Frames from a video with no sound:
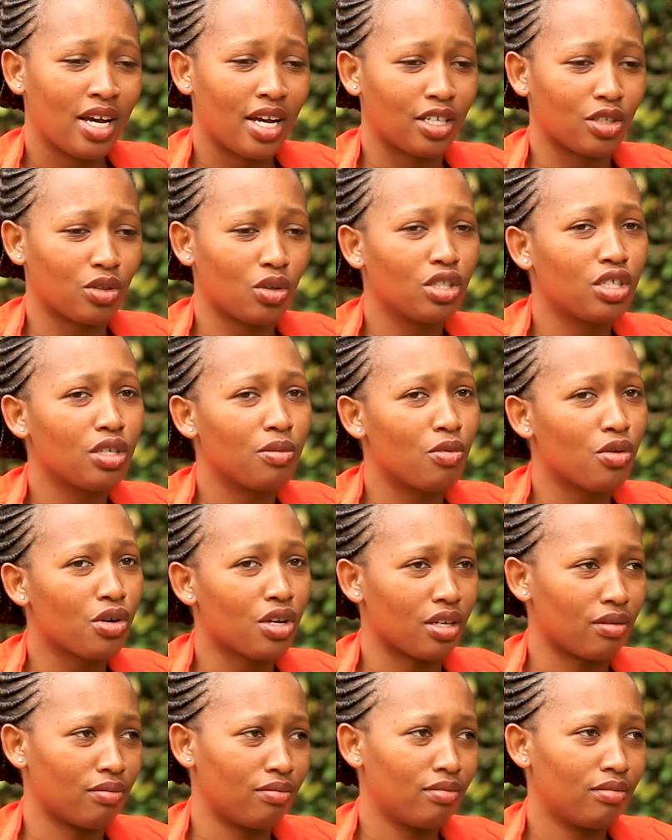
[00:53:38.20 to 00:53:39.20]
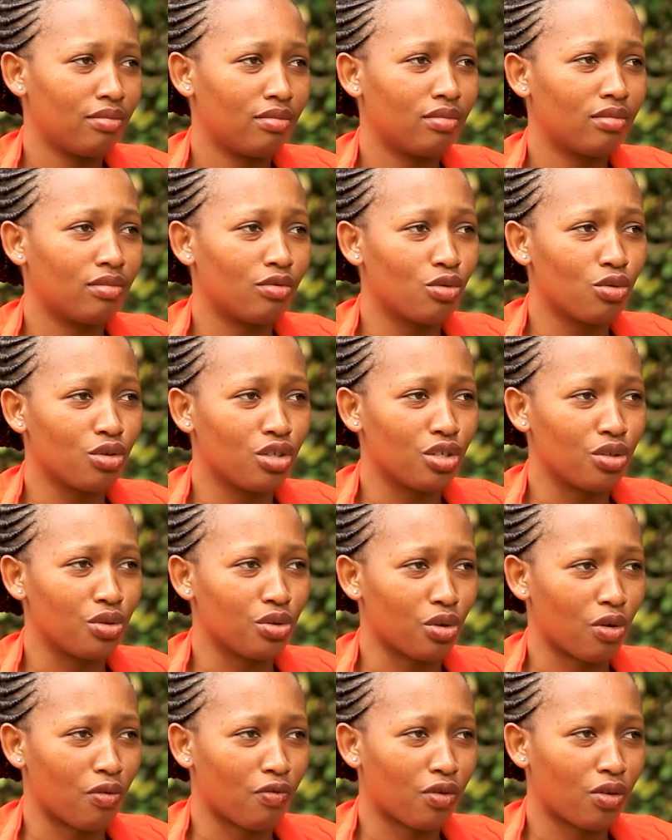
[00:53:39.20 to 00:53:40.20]
I told him, okay, good news,
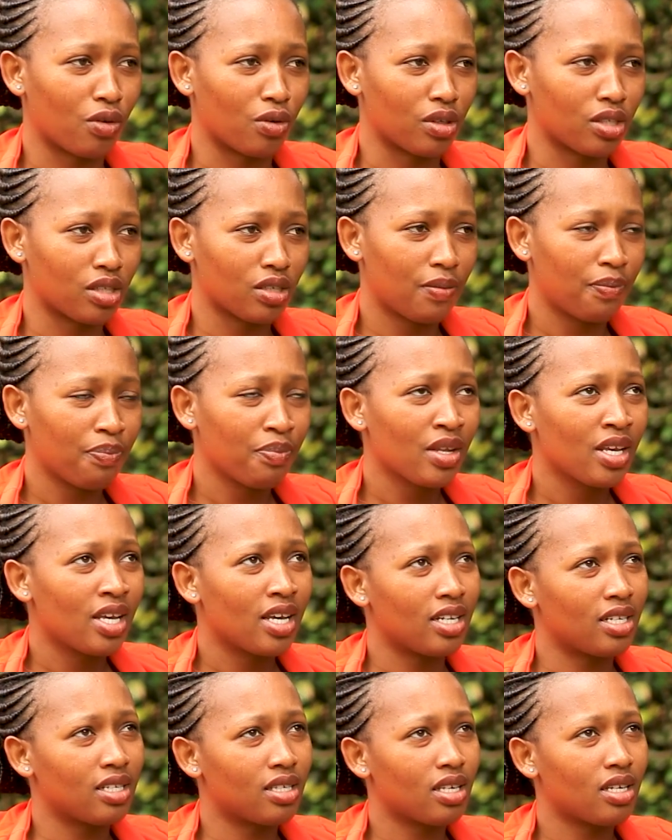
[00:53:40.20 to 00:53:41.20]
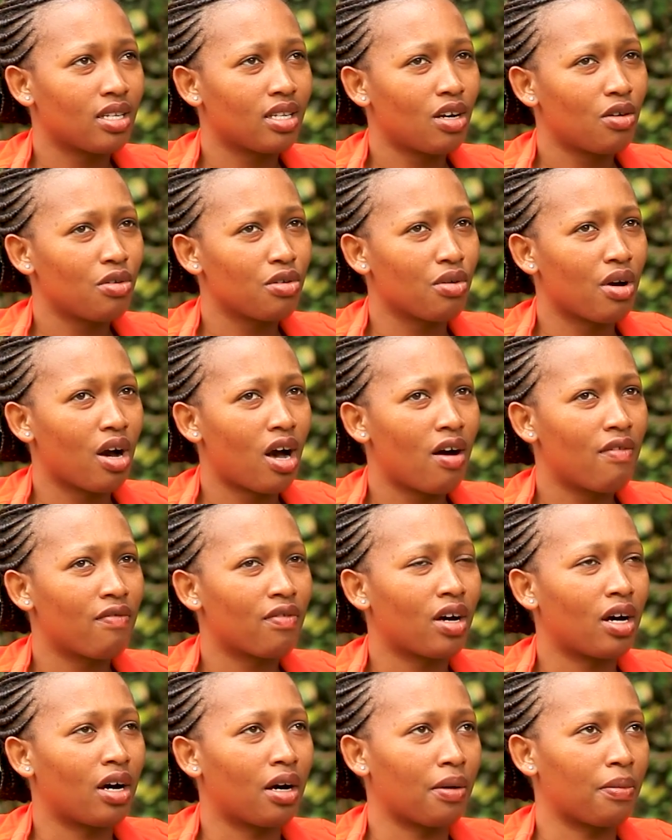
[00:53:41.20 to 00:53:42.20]
of course. And he said, now you have
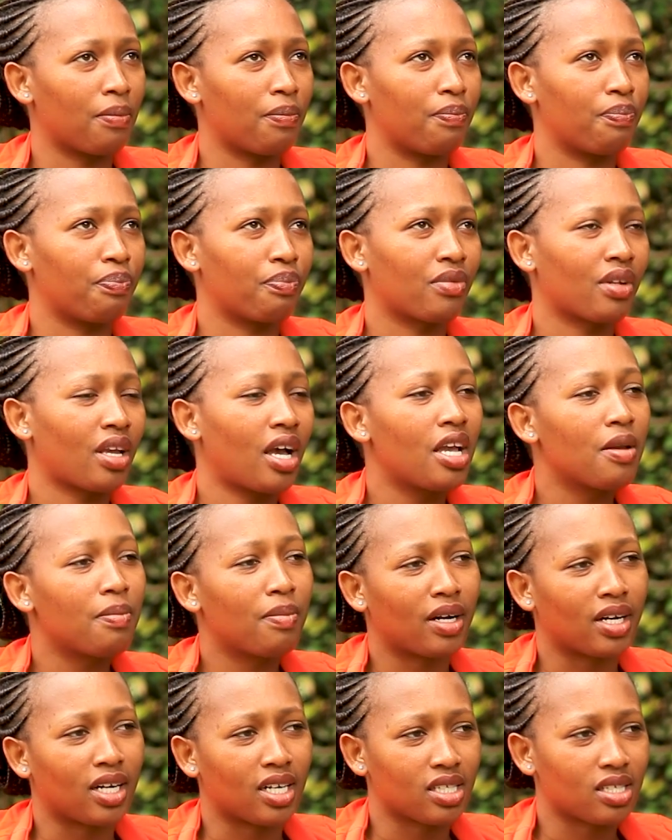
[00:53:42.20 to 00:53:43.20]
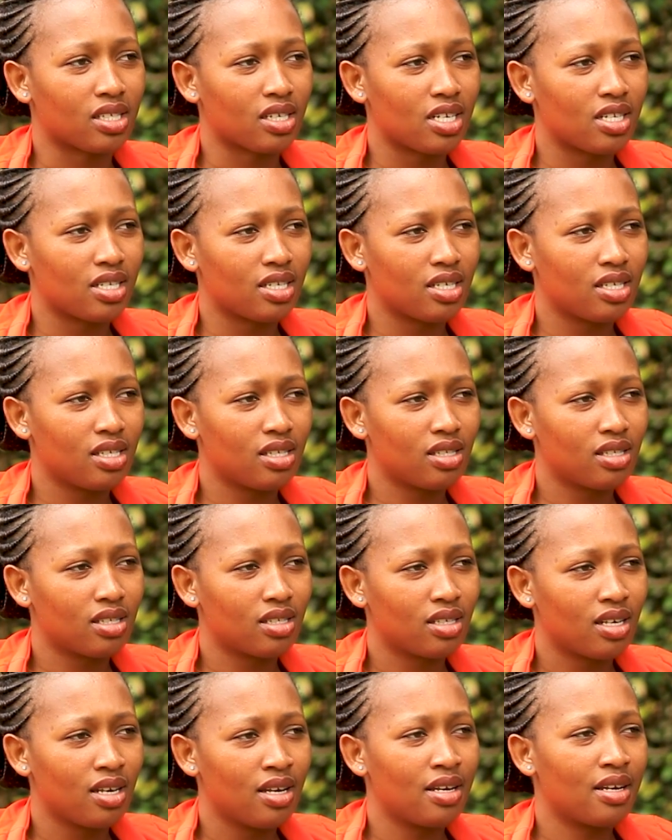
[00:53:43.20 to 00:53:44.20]
hypergastritis
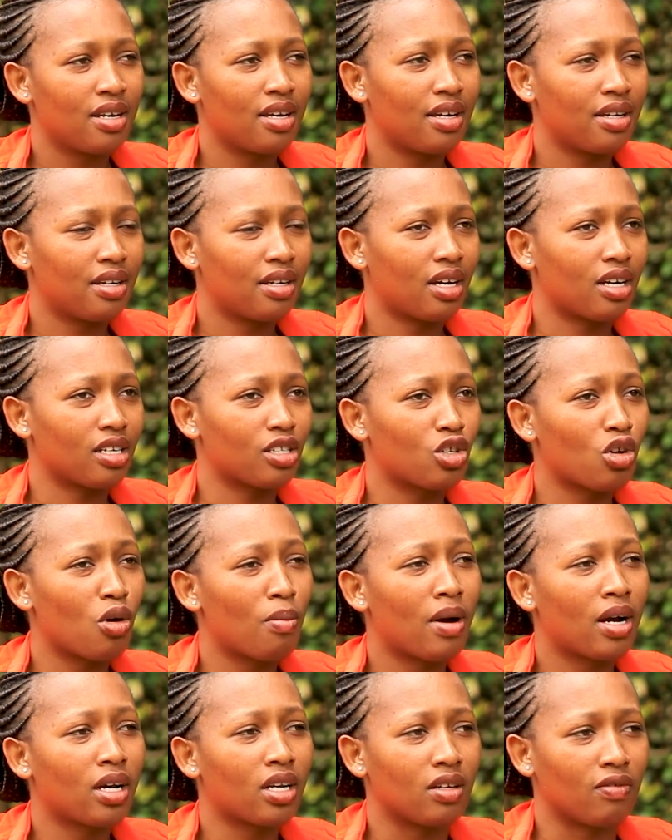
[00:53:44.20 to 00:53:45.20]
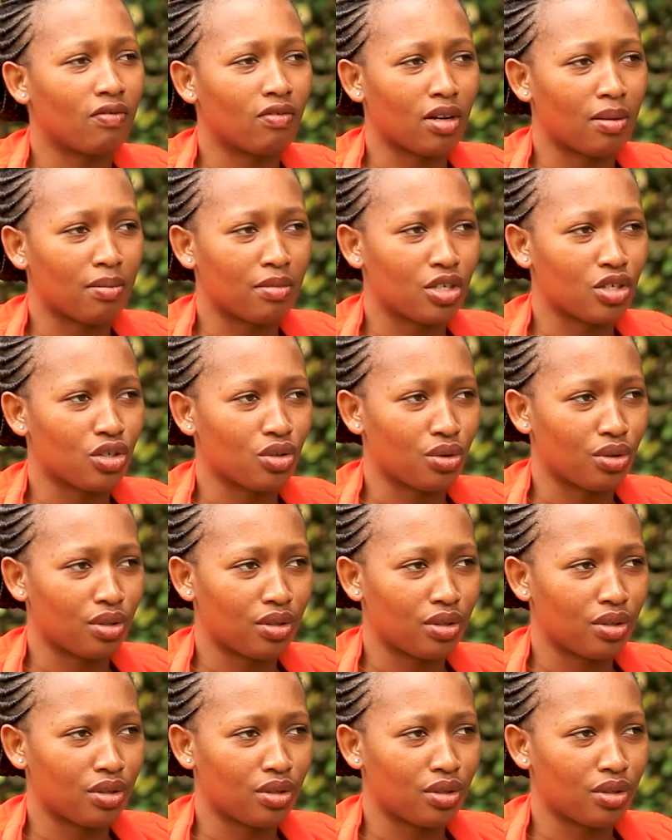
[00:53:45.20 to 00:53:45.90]
and stomach inflammation.